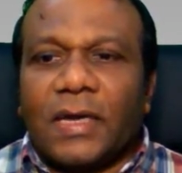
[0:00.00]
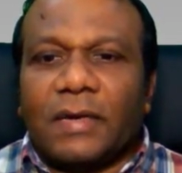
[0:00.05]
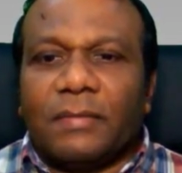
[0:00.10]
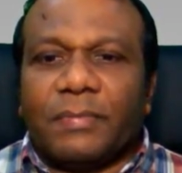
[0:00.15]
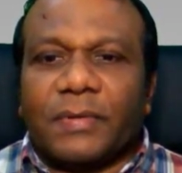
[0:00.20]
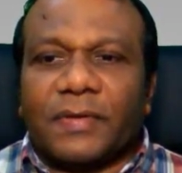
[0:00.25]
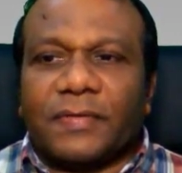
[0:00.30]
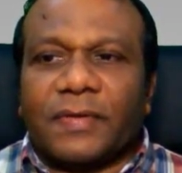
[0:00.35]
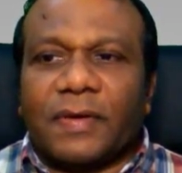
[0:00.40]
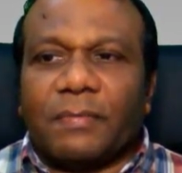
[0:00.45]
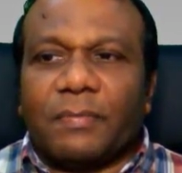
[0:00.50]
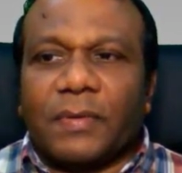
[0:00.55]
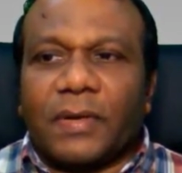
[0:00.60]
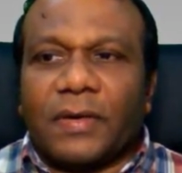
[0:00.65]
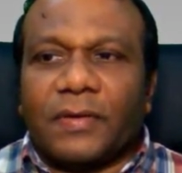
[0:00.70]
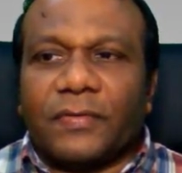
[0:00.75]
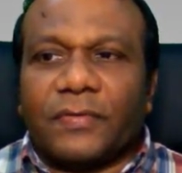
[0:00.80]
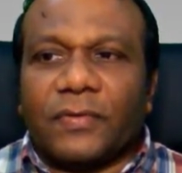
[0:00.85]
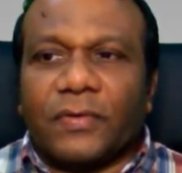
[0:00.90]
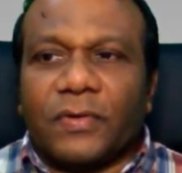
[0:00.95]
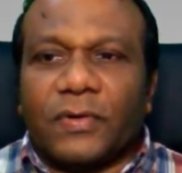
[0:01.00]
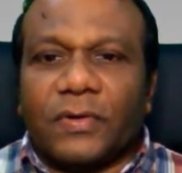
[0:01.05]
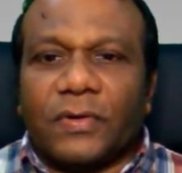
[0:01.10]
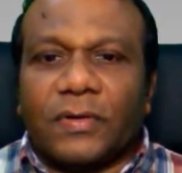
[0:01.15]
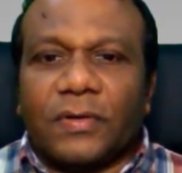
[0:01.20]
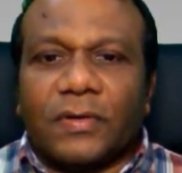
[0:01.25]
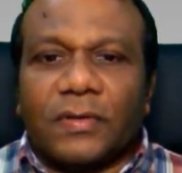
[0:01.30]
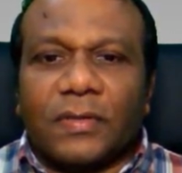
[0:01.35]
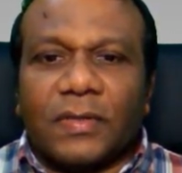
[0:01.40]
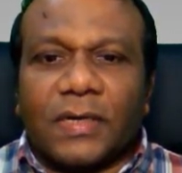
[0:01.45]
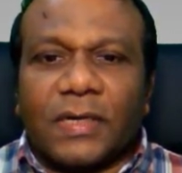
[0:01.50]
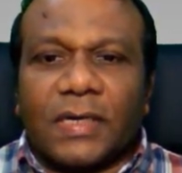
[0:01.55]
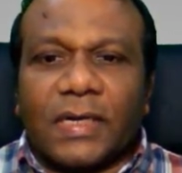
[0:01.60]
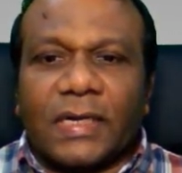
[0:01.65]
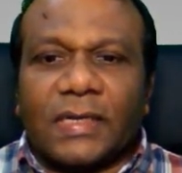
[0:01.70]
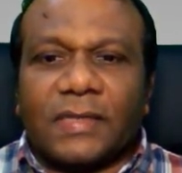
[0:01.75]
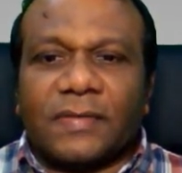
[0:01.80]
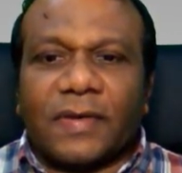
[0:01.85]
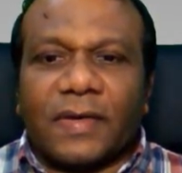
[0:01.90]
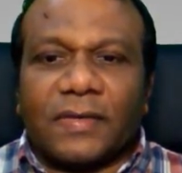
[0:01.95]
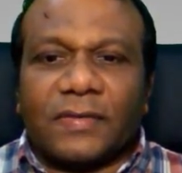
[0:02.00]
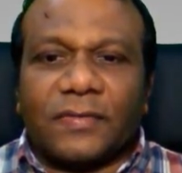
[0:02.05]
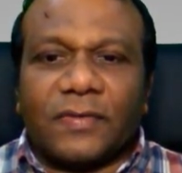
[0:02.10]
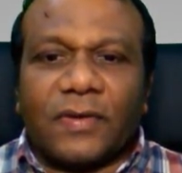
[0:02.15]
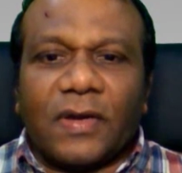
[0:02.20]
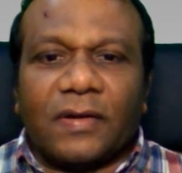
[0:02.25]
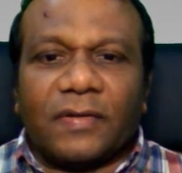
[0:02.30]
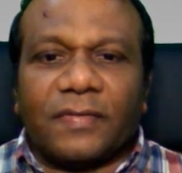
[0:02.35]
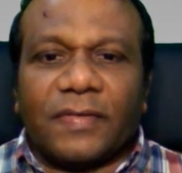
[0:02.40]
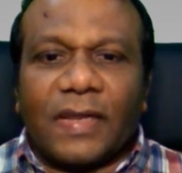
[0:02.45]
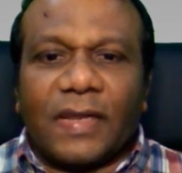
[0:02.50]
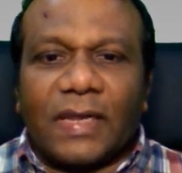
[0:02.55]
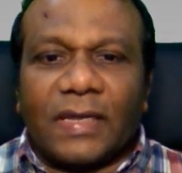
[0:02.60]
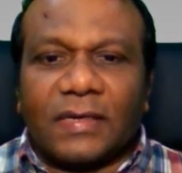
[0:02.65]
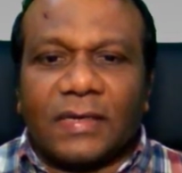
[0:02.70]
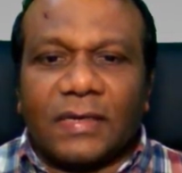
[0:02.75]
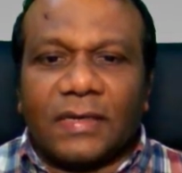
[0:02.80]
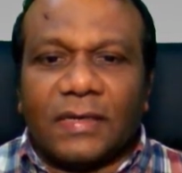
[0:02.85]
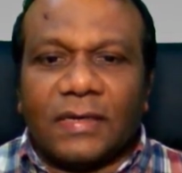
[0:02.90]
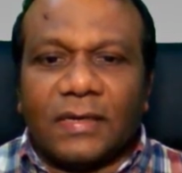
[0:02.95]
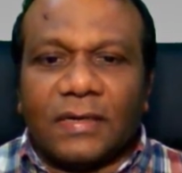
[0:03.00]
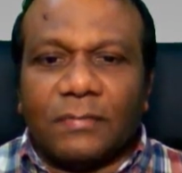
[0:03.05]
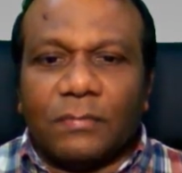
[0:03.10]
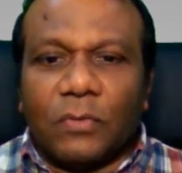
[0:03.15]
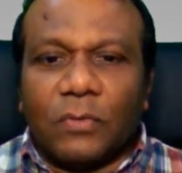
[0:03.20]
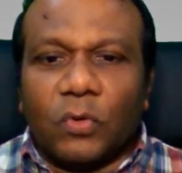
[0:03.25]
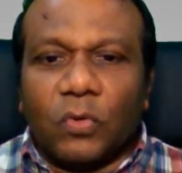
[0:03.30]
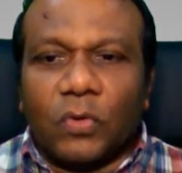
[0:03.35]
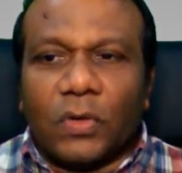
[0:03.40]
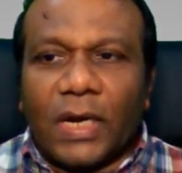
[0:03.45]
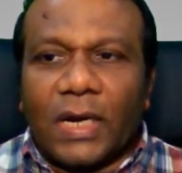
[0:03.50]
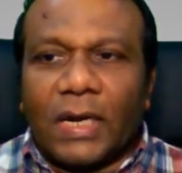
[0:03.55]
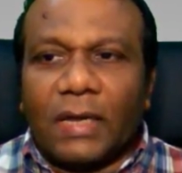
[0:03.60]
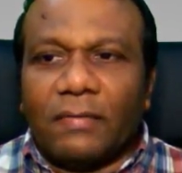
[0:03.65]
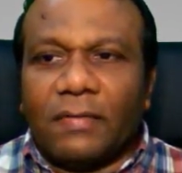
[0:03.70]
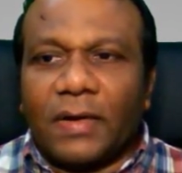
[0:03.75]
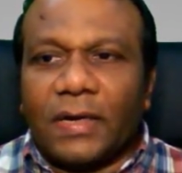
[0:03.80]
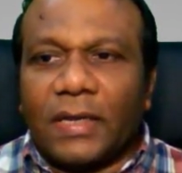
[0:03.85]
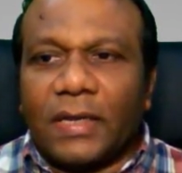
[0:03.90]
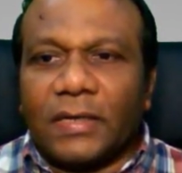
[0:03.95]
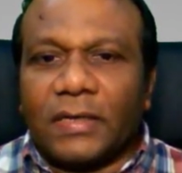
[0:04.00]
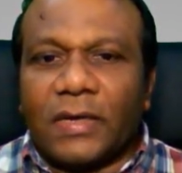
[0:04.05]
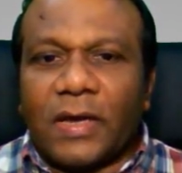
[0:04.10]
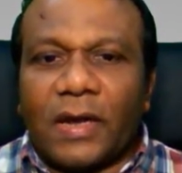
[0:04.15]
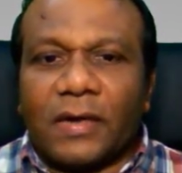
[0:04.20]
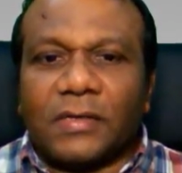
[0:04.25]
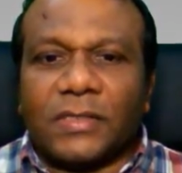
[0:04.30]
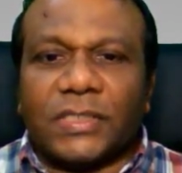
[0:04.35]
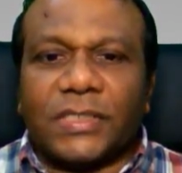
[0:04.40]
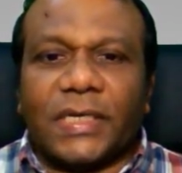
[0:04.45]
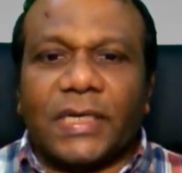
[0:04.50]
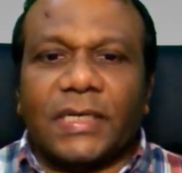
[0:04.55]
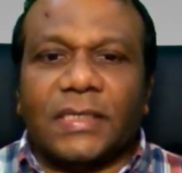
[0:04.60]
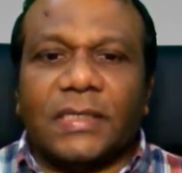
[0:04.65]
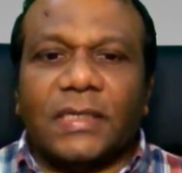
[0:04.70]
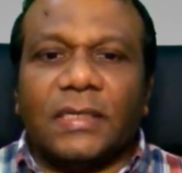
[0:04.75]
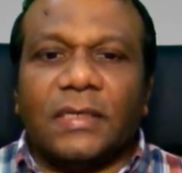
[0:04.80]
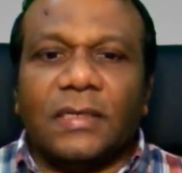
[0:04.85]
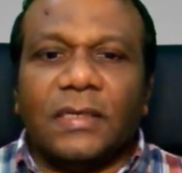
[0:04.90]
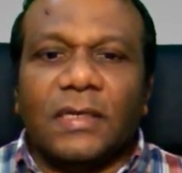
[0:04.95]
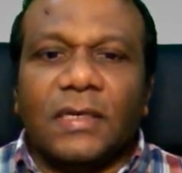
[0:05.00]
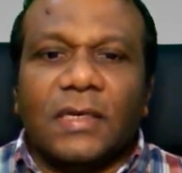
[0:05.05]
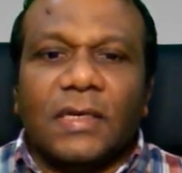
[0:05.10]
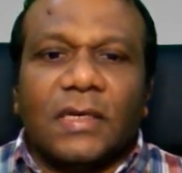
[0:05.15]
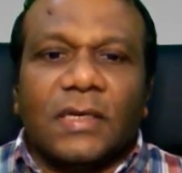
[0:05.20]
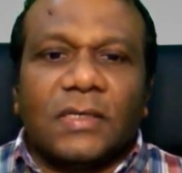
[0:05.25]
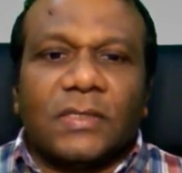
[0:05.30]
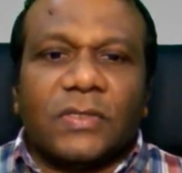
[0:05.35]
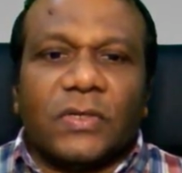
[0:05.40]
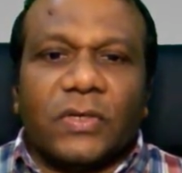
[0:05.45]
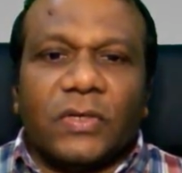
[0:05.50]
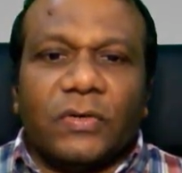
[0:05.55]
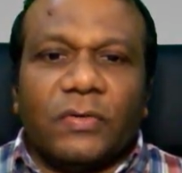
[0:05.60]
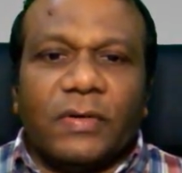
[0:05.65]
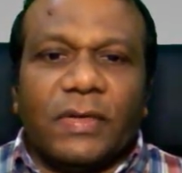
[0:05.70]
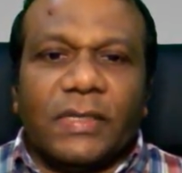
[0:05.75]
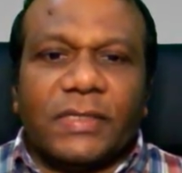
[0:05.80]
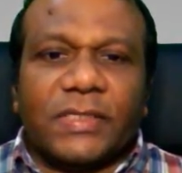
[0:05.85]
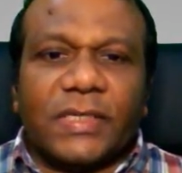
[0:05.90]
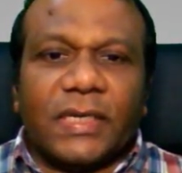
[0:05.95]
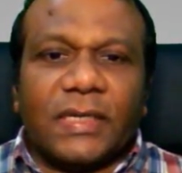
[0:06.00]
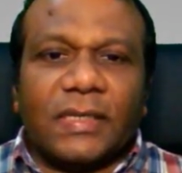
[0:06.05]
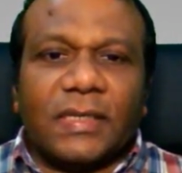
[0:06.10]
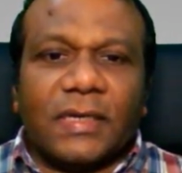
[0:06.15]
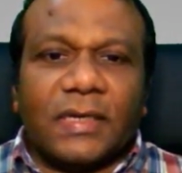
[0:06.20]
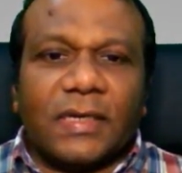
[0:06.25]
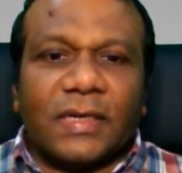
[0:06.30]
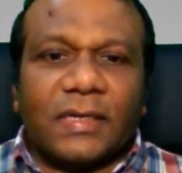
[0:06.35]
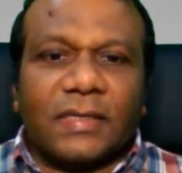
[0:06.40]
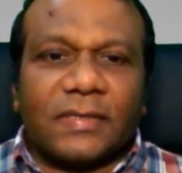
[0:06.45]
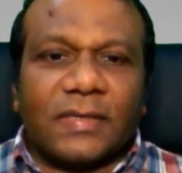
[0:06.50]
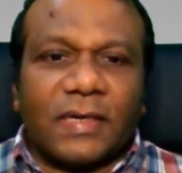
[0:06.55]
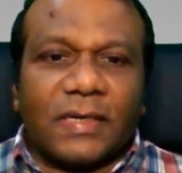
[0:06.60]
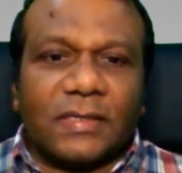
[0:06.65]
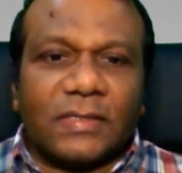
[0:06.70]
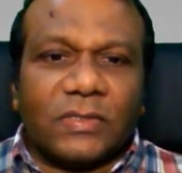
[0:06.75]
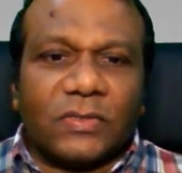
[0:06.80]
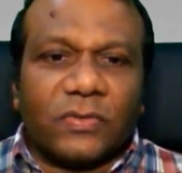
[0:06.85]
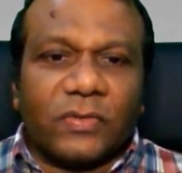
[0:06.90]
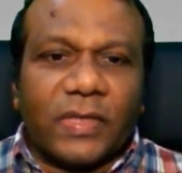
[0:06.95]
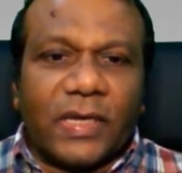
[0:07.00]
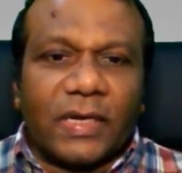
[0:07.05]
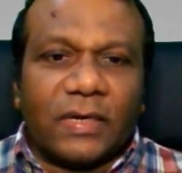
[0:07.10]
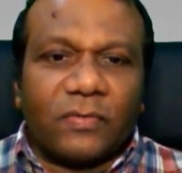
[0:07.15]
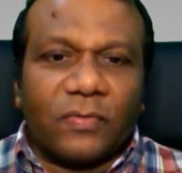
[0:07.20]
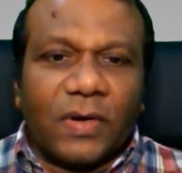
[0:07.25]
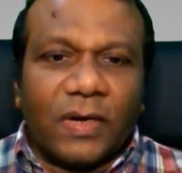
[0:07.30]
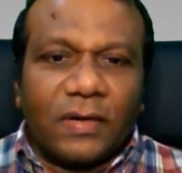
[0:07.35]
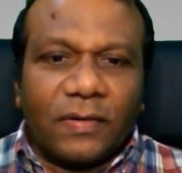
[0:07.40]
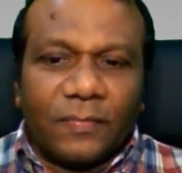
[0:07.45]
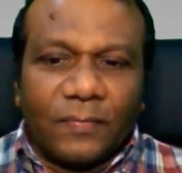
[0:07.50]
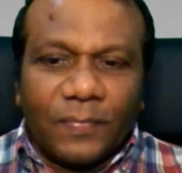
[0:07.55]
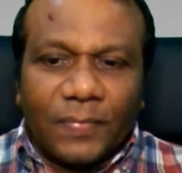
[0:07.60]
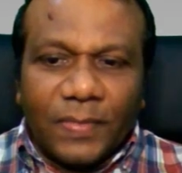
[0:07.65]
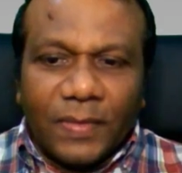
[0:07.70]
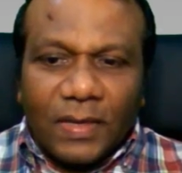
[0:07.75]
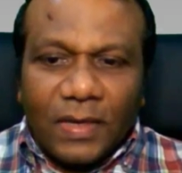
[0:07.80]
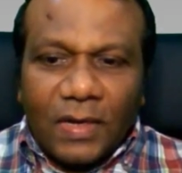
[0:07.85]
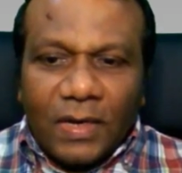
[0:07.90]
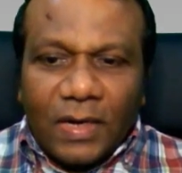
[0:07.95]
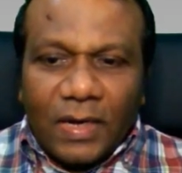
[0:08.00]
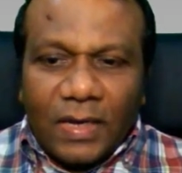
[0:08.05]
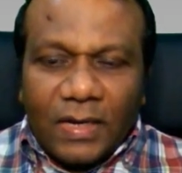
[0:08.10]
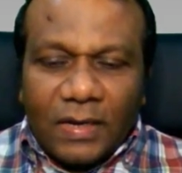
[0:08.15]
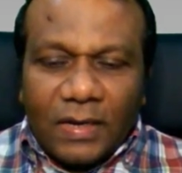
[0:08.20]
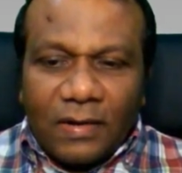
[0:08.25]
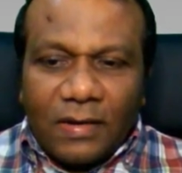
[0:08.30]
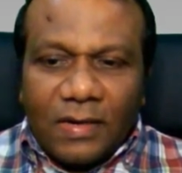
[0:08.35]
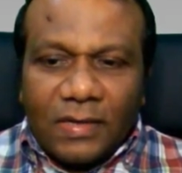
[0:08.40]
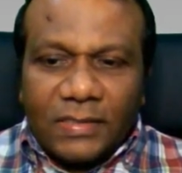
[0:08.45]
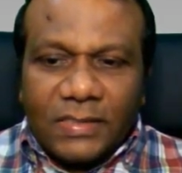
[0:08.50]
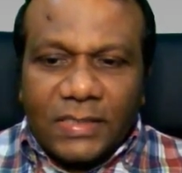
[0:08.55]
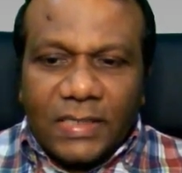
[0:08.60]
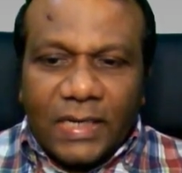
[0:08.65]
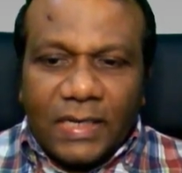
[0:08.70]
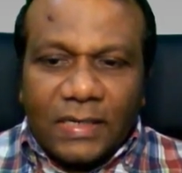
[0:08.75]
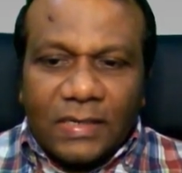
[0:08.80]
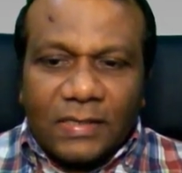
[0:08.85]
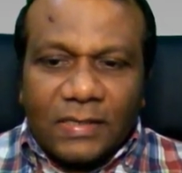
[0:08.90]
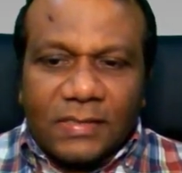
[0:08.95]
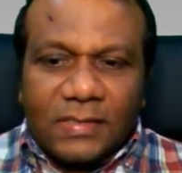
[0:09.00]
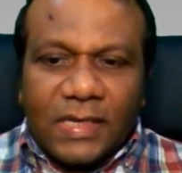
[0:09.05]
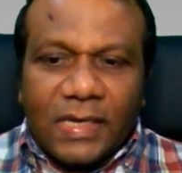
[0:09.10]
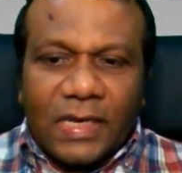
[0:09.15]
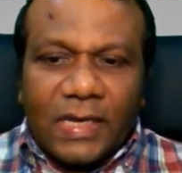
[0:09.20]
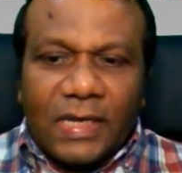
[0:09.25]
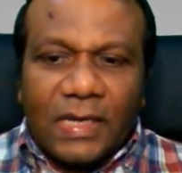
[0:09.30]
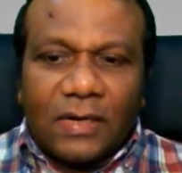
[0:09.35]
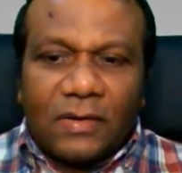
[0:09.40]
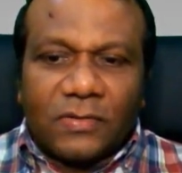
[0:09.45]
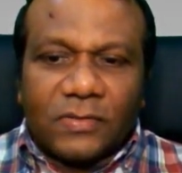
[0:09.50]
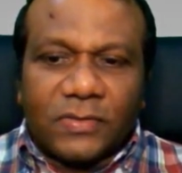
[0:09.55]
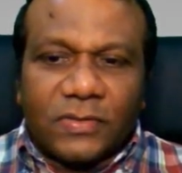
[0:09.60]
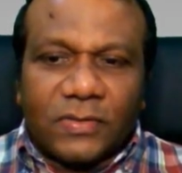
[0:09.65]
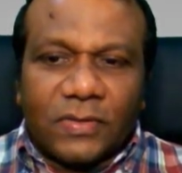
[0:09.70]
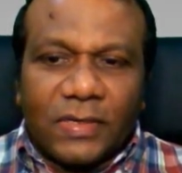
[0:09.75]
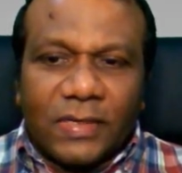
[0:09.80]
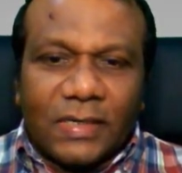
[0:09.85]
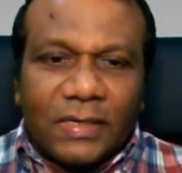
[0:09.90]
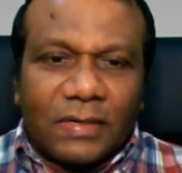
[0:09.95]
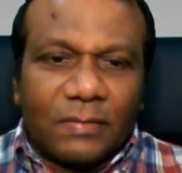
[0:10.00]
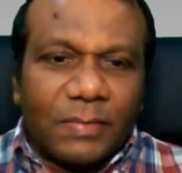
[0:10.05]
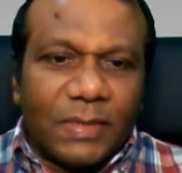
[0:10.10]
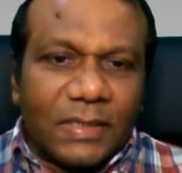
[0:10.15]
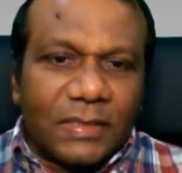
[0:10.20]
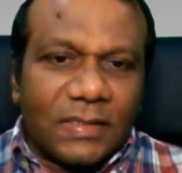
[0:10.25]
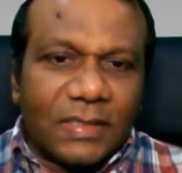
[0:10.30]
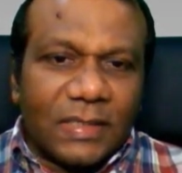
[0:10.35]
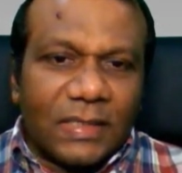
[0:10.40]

and press apply so the grid size you have to select the blue color one and you have to change it so you will change the grid size to that one and I will change the scale also a little bit.